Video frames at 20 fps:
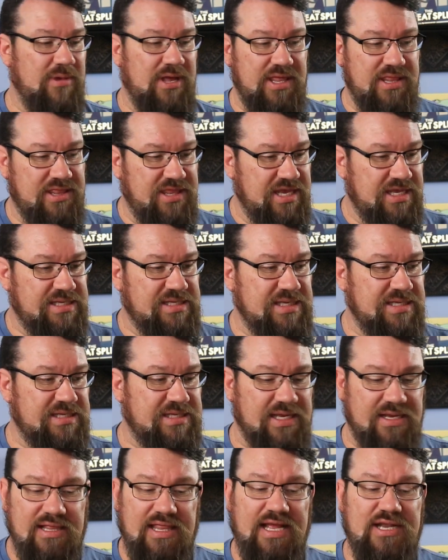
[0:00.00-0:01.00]
This is
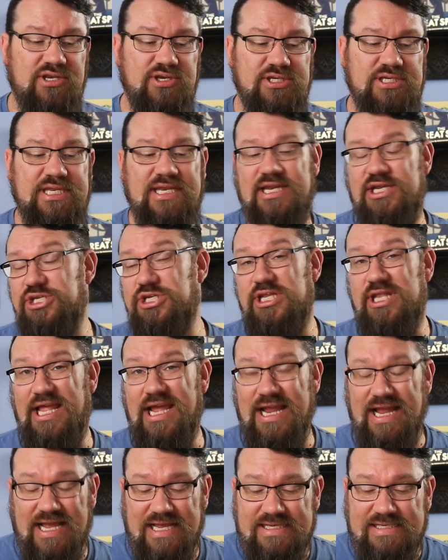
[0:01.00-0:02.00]
the collector's edition,
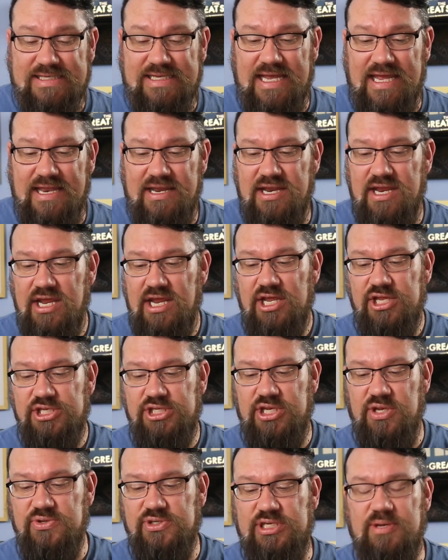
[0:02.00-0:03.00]
like I said,
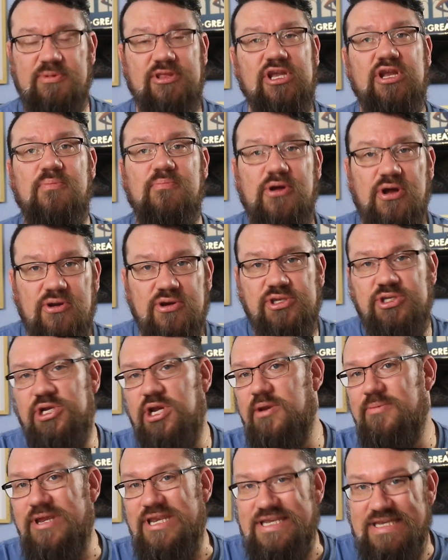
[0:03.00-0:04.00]
so some of the components are
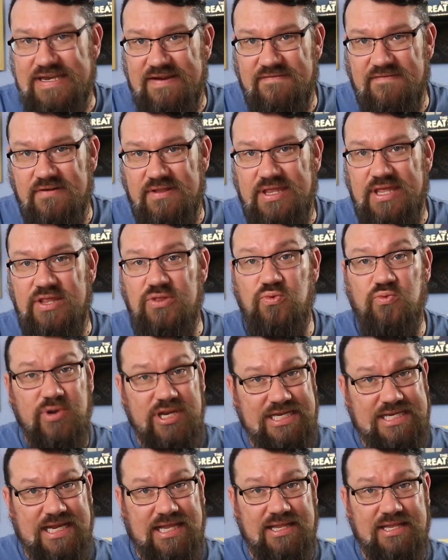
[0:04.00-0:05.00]
going to be different than the
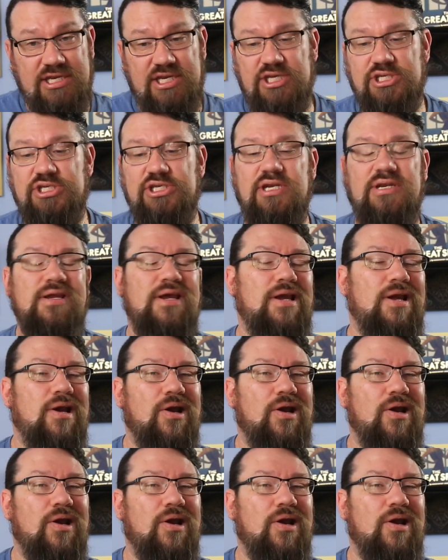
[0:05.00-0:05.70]
retail edition.